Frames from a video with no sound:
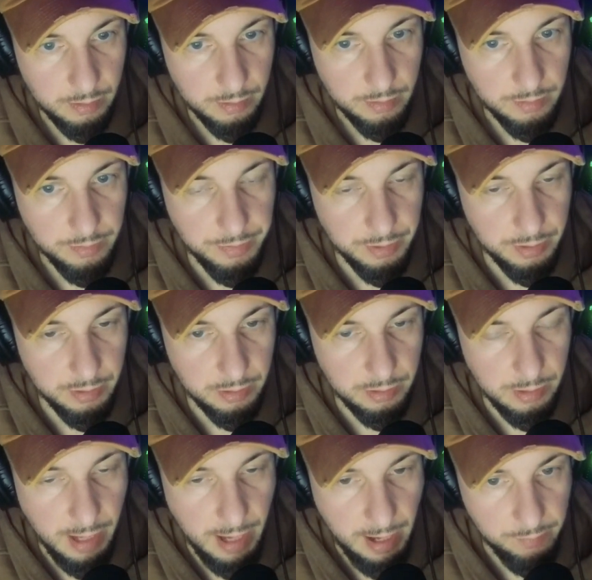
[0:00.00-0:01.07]
The
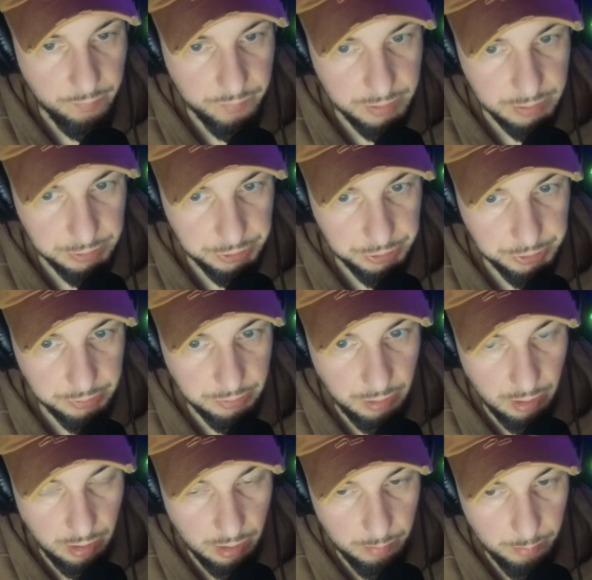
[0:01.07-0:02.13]
average
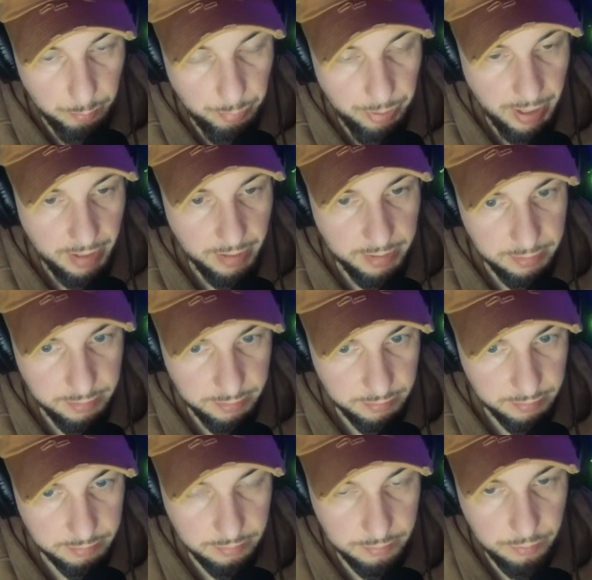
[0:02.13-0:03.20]
pay,
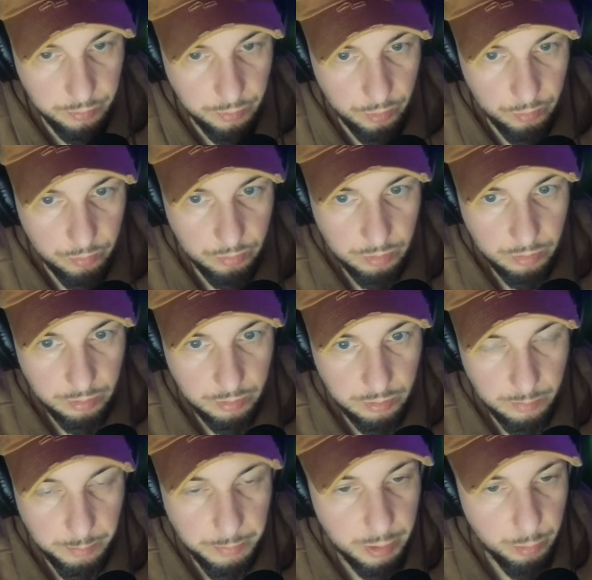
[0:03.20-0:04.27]

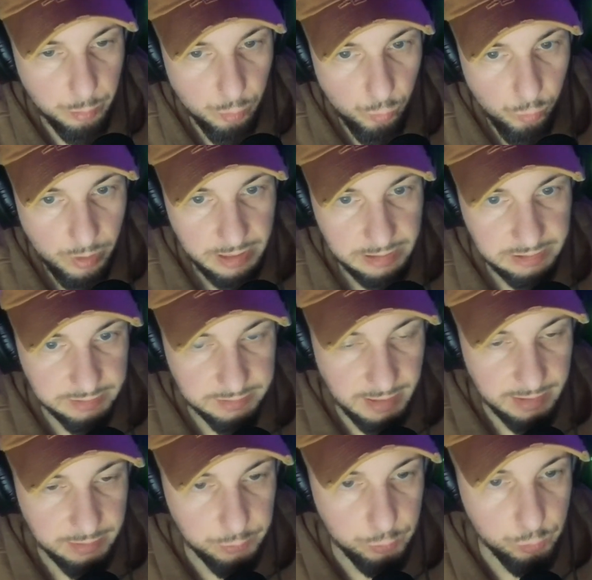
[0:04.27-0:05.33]
minimal wage is
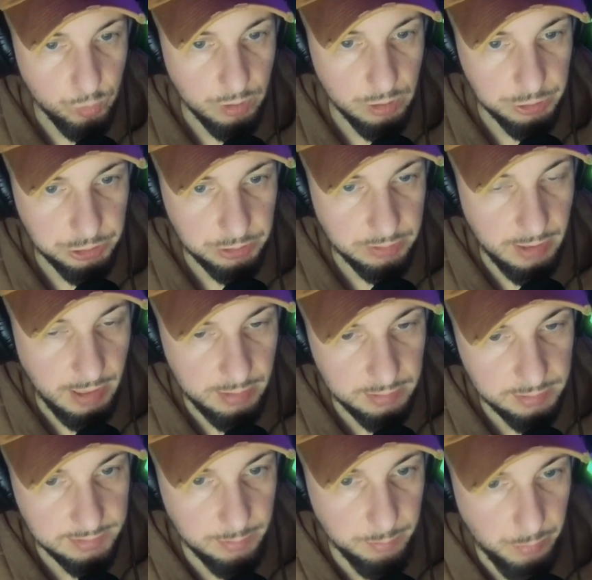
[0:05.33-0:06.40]
like
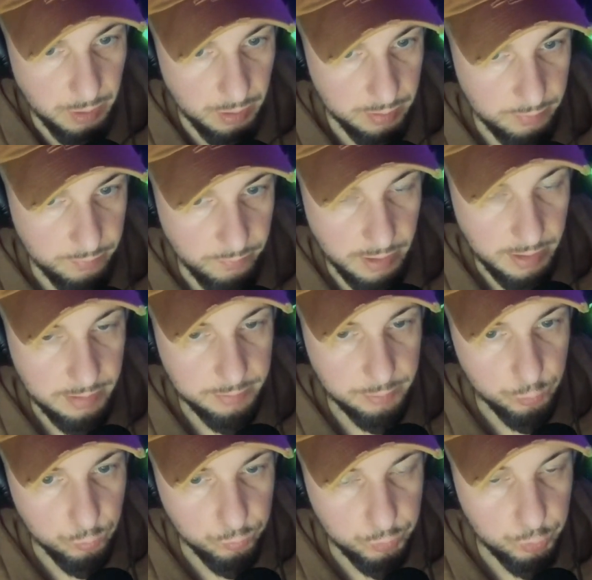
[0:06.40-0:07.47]
$200 a month, right?
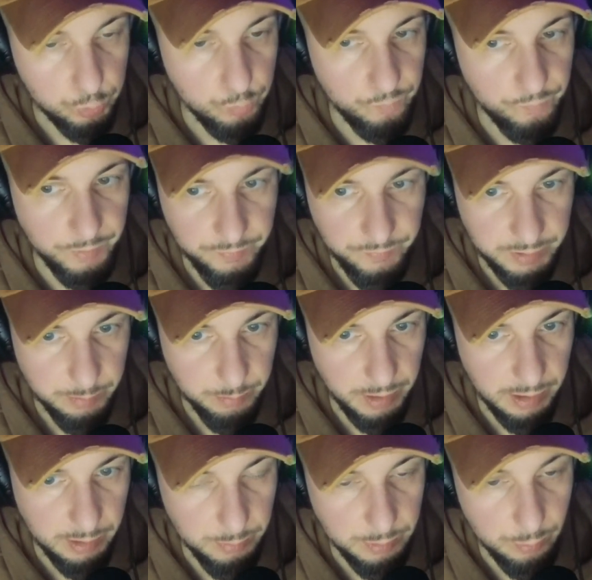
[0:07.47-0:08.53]
250
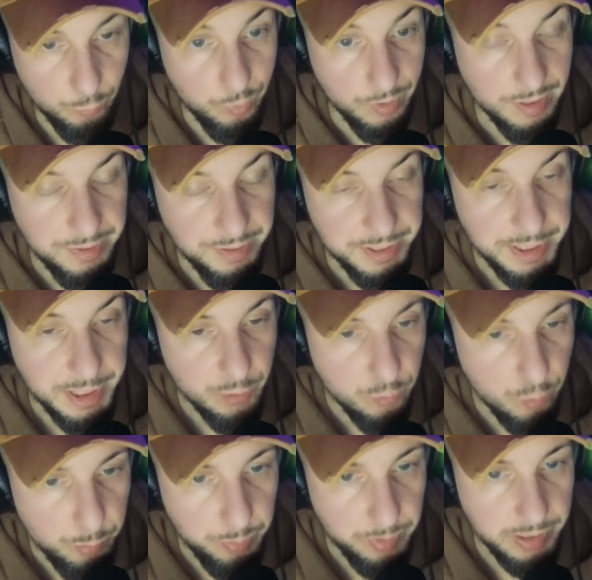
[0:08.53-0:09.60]
maybe, with
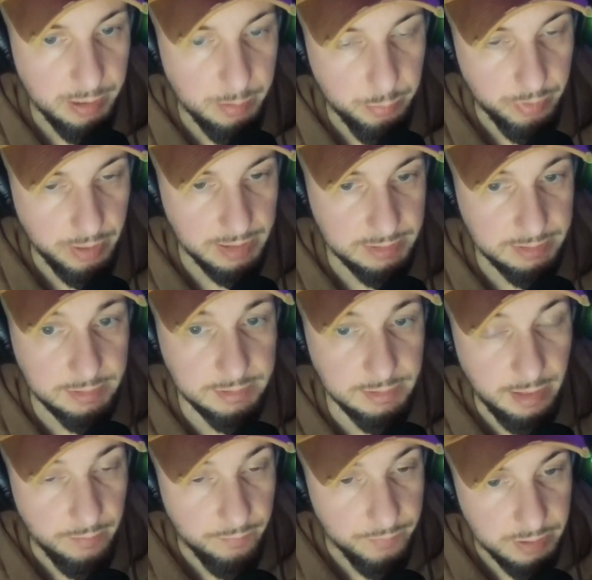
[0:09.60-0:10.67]
European prices.
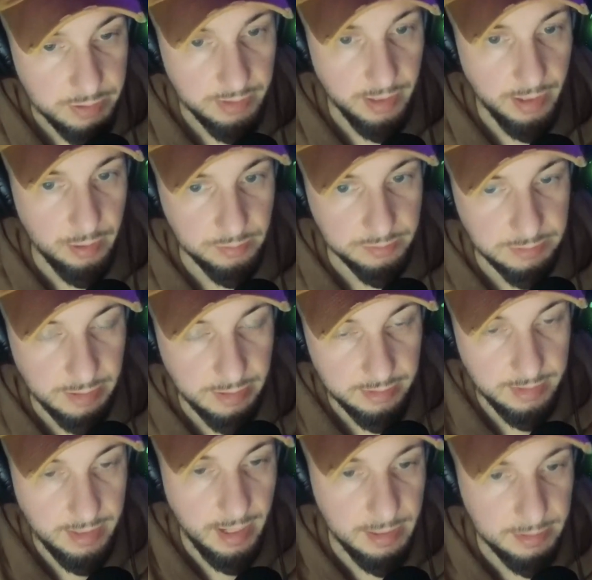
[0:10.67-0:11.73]
Everything else like
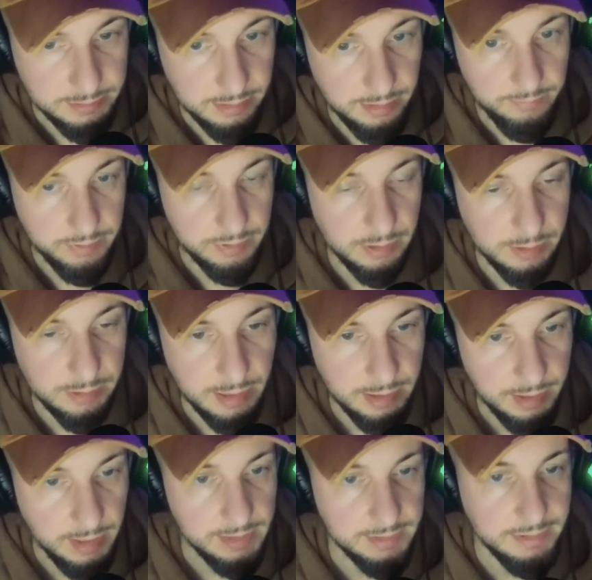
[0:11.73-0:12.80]
gas and everything like that,
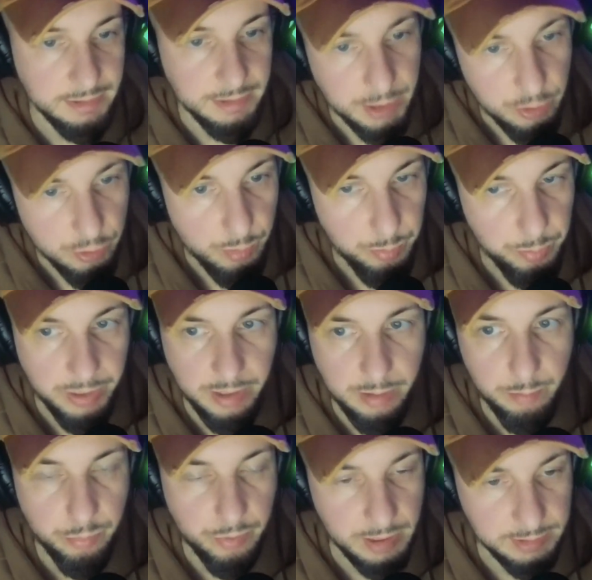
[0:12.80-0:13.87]
it has
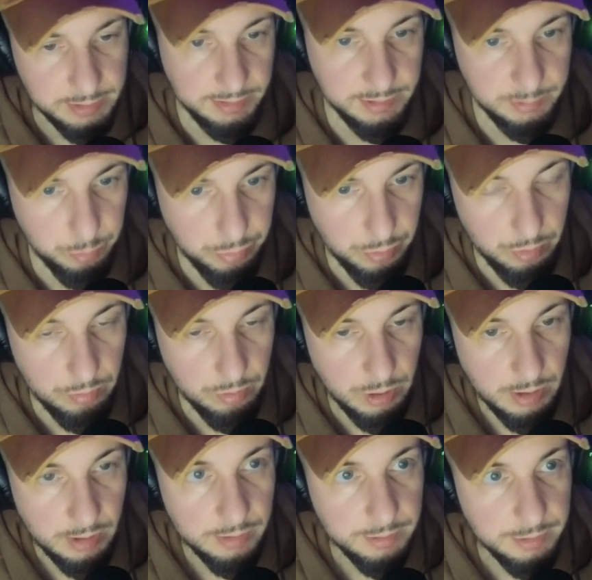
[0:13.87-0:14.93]
European prices, bro.
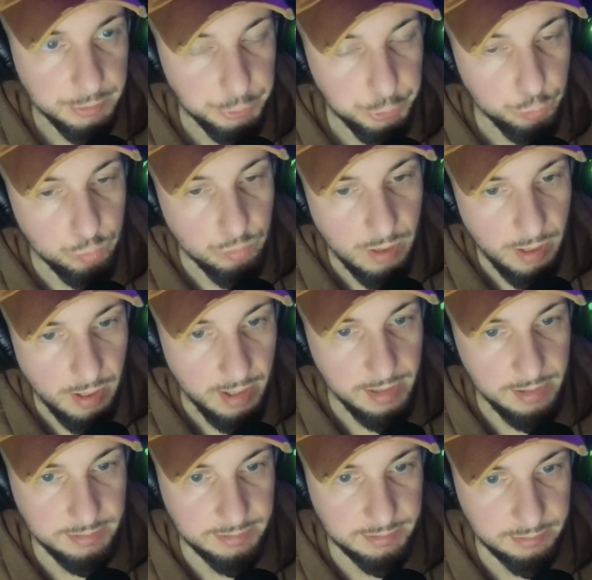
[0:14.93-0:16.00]
Did you
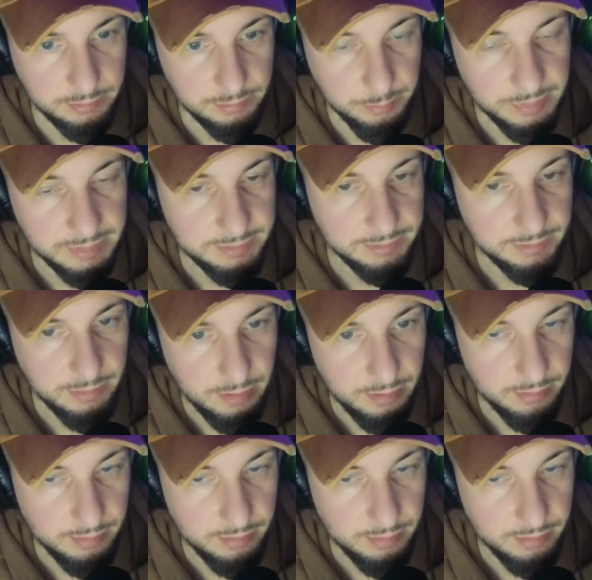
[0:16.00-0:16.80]
ask Mr.